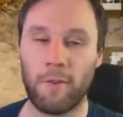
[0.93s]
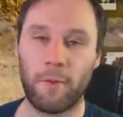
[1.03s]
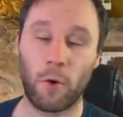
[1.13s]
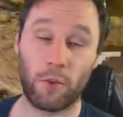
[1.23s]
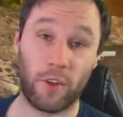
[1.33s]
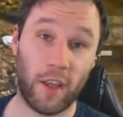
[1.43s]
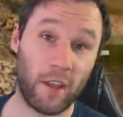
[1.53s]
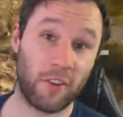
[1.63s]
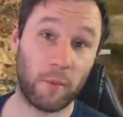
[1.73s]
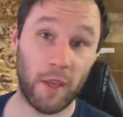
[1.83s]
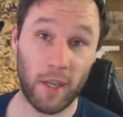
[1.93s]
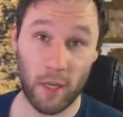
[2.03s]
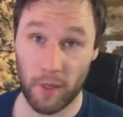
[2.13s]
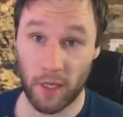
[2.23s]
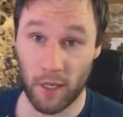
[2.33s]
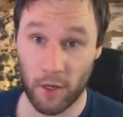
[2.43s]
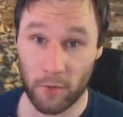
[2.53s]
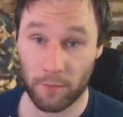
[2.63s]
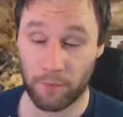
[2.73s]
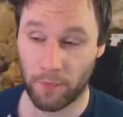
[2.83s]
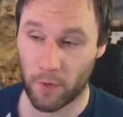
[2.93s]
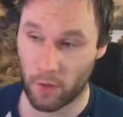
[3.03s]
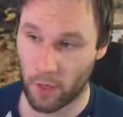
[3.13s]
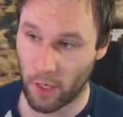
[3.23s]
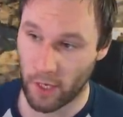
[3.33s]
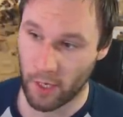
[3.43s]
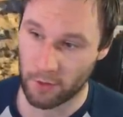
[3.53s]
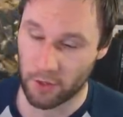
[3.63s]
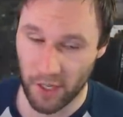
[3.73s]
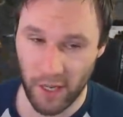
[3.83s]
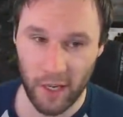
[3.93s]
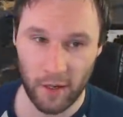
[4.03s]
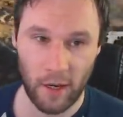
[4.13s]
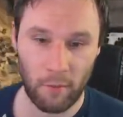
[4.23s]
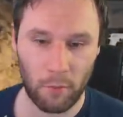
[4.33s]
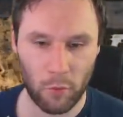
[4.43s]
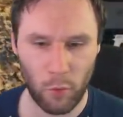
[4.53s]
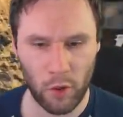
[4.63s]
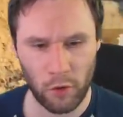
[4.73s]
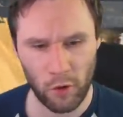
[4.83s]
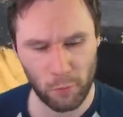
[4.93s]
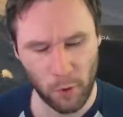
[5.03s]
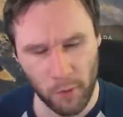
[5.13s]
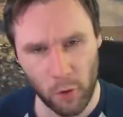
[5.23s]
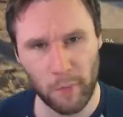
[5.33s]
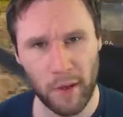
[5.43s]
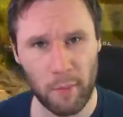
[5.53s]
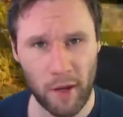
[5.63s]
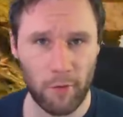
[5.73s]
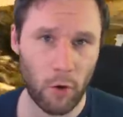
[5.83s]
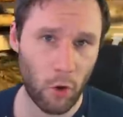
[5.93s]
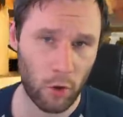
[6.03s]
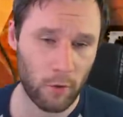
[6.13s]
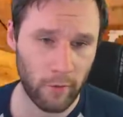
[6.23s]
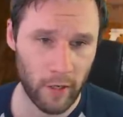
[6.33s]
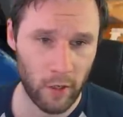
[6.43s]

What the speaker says: Hey folks, SMK Gaming here. Today it's probably going to be a bit of a longer